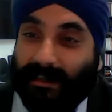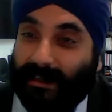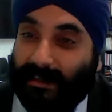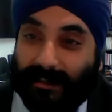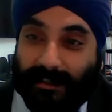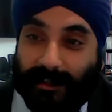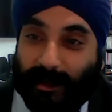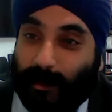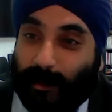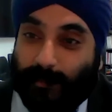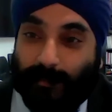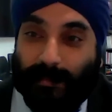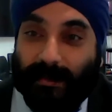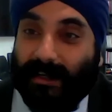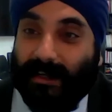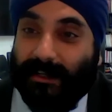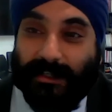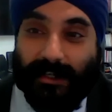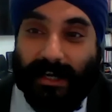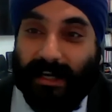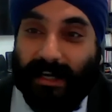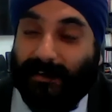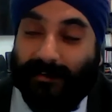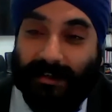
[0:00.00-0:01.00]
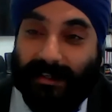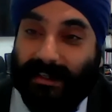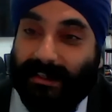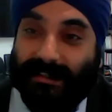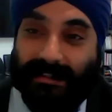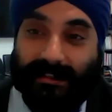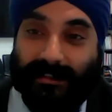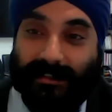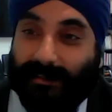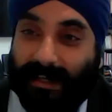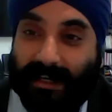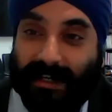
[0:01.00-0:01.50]
Don't be a
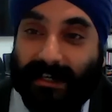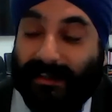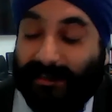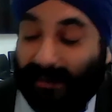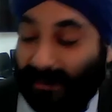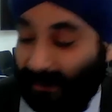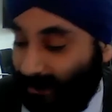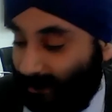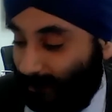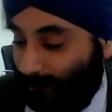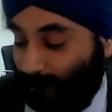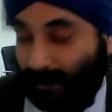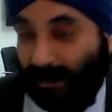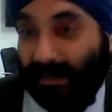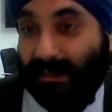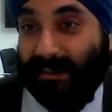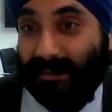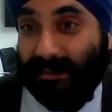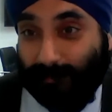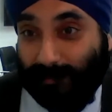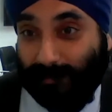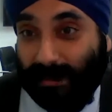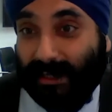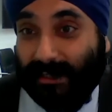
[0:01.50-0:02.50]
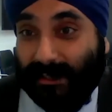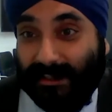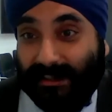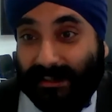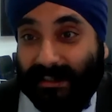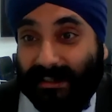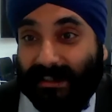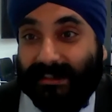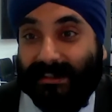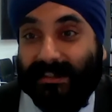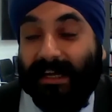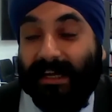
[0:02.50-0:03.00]
generalist on anything. Be
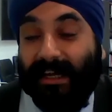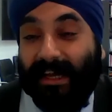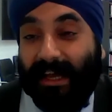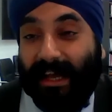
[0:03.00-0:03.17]
specialist.